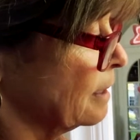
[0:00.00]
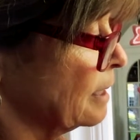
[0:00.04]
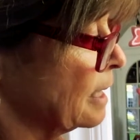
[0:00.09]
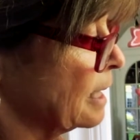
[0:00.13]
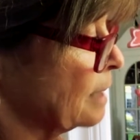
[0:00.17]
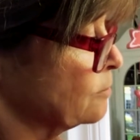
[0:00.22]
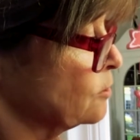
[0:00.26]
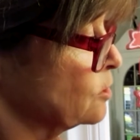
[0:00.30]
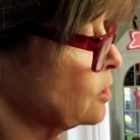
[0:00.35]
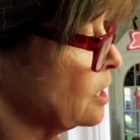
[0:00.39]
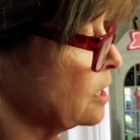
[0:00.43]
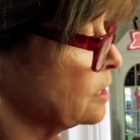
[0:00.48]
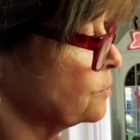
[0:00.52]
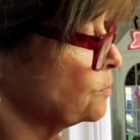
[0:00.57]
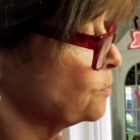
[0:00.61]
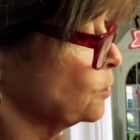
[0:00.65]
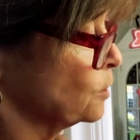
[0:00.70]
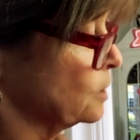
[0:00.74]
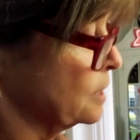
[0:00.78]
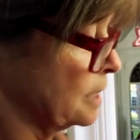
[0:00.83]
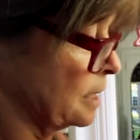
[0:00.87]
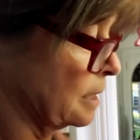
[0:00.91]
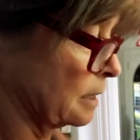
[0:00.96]
I'm just
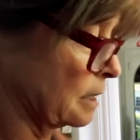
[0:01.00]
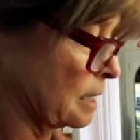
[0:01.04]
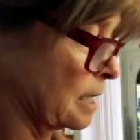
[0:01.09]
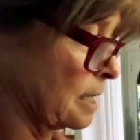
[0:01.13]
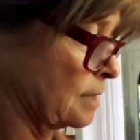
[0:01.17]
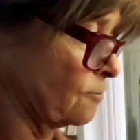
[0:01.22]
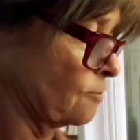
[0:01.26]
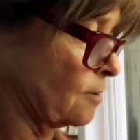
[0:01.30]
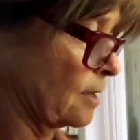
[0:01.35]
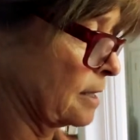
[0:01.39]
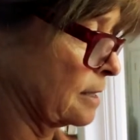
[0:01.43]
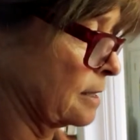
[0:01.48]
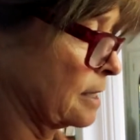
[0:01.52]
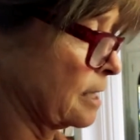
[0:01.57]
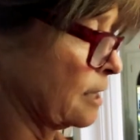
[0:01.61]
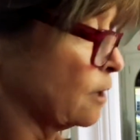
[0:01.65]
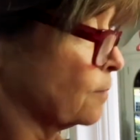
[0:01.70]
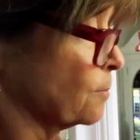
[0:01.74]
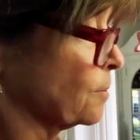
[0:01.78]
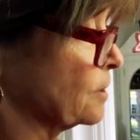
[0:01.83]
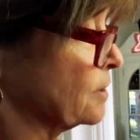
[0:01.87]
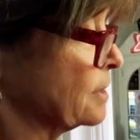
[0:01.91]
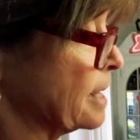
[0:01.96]
putting a line right
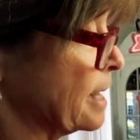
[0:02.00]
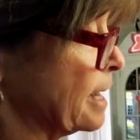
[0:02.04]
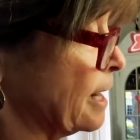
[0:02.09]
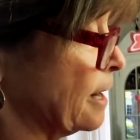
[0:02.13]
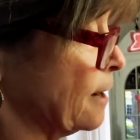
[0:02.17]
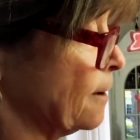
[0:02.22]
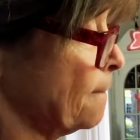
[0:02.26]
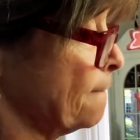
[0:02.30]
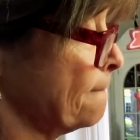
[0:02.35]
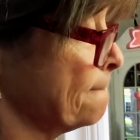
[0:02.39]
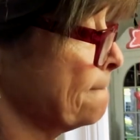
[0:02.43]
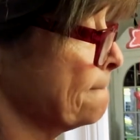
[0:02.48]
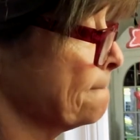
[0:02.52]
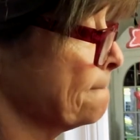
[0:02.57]
there, but now